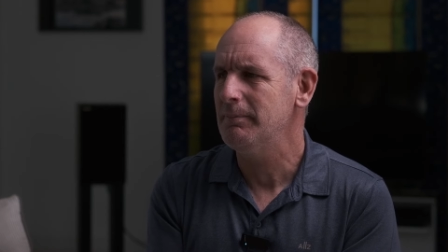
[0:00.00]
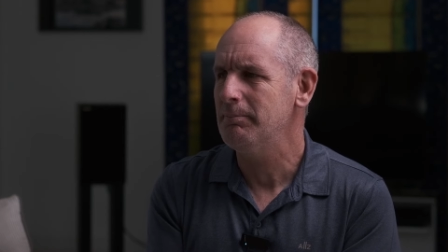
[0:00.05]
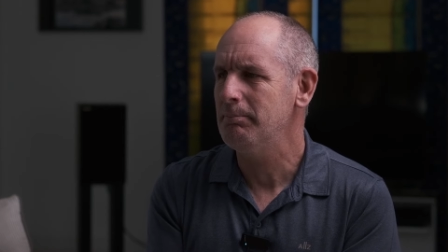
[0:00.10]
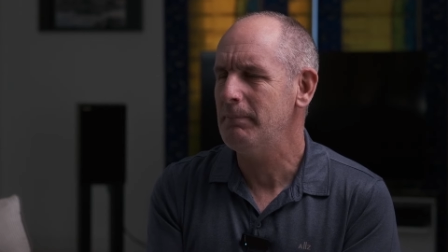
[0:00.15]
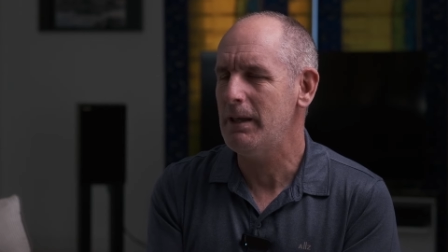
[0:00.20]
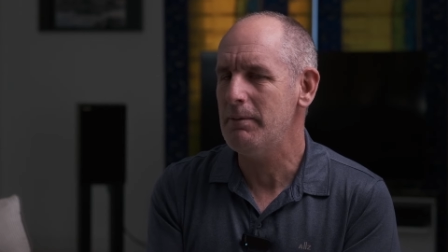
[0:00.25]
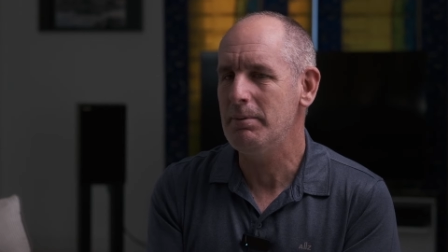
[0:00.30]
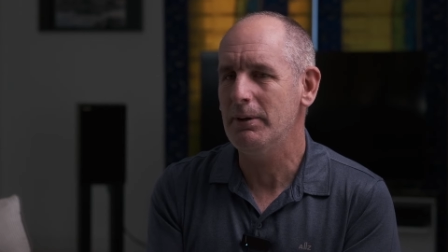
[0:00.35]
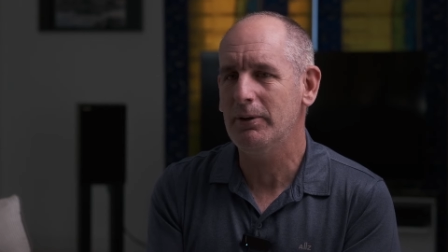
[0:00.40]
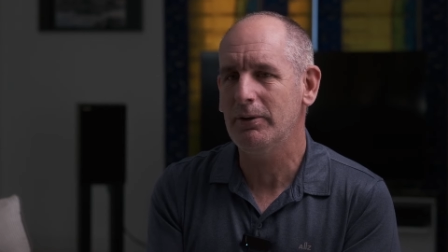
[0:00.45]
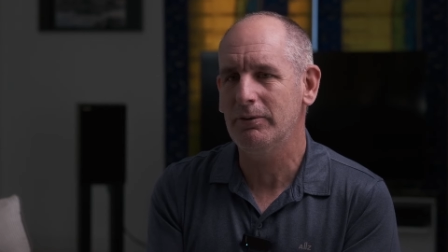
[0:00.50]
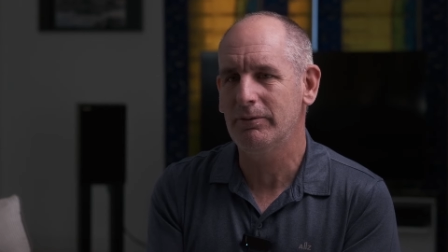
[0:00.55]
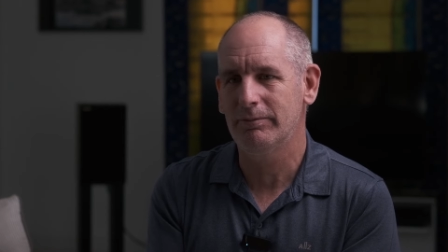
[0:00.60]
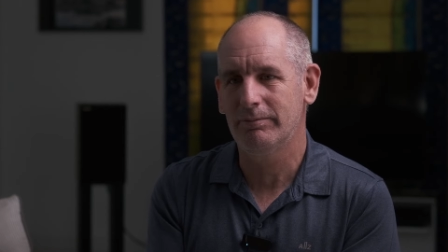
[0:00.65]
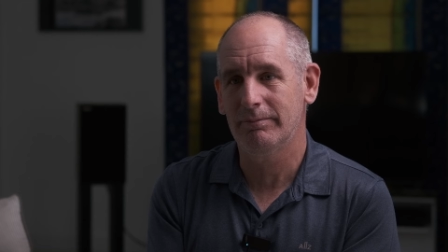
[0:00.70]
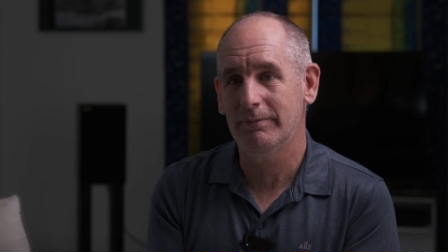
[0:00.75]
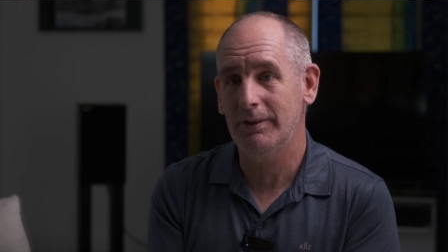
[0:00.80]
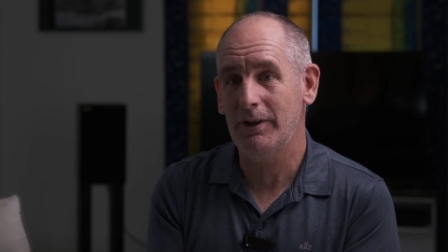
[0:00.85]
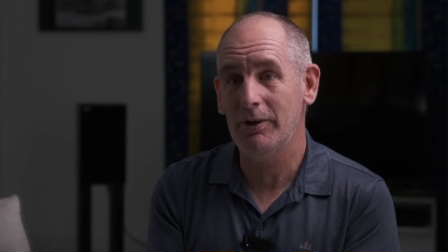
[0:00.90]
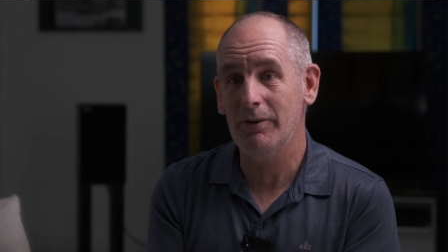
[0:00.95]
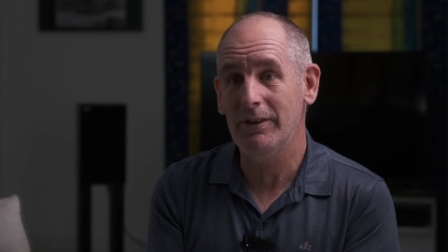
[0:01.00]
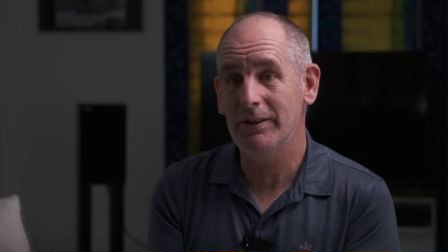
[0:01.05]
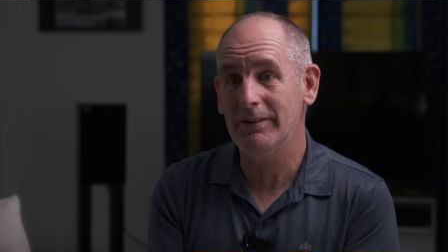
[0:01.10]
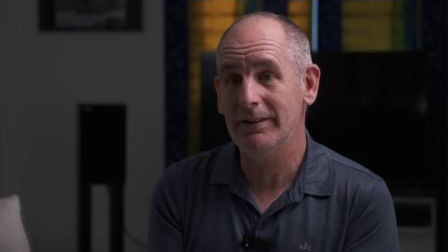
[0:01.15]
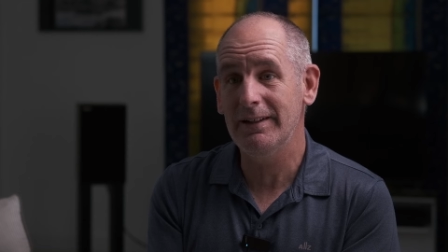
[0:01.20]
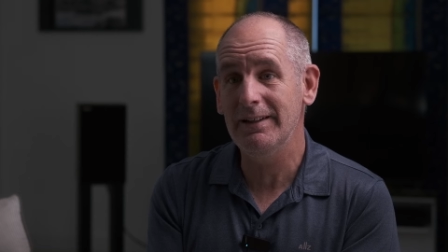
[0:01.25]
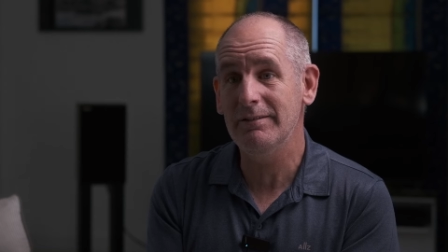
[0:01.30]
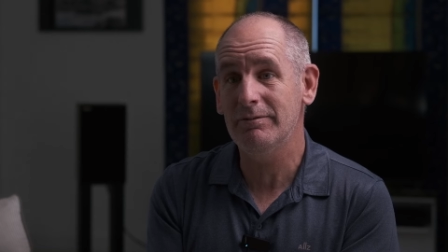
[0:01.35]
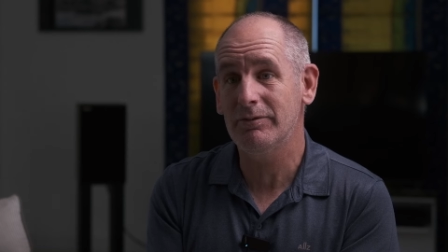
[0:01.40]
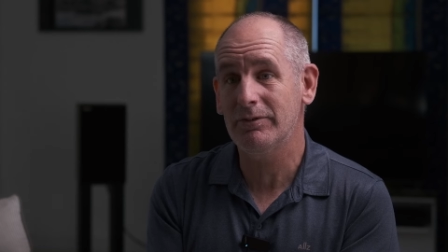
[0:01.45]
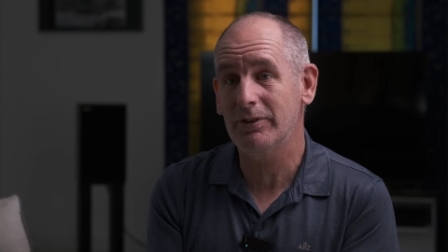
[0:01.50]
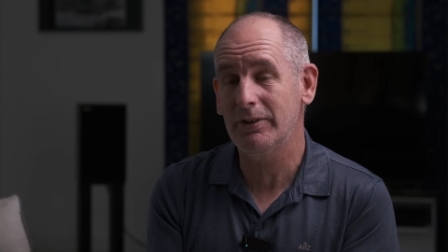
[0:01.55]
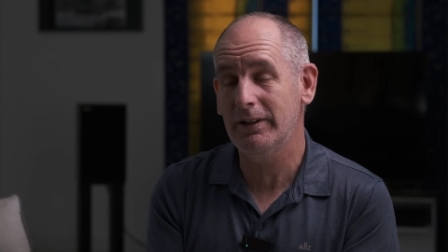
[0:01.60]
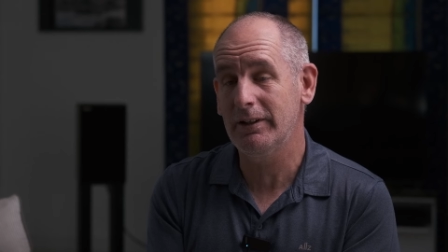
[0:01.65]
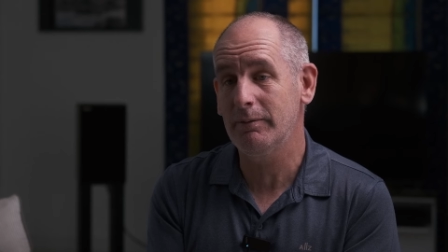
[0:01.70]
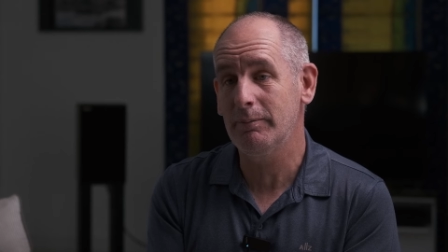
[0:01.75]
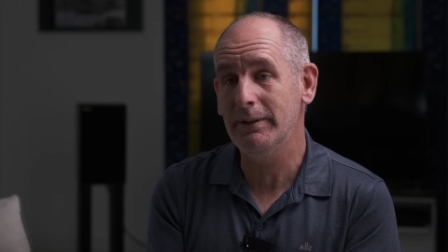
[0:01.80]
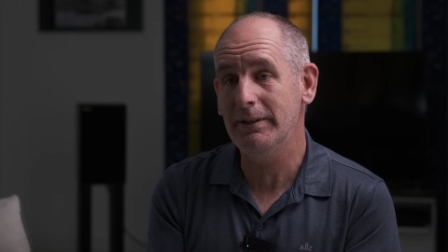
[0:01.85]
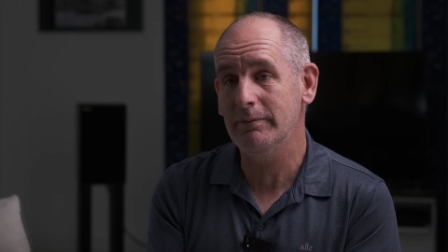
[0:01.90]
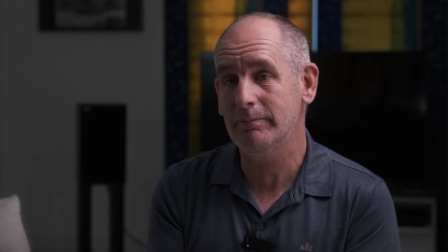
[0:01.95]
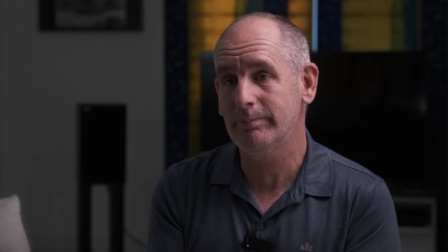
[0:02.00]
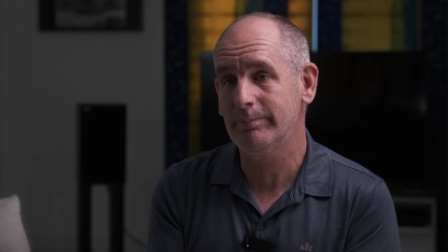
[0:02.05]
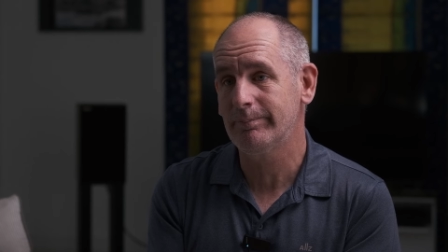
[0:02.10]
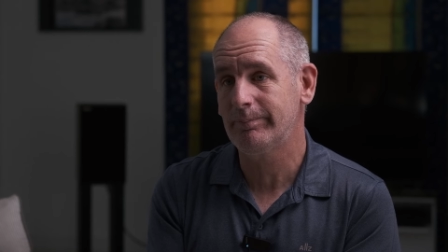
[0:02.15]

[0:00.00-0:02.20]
Maybe I'll go there and live for a little bit,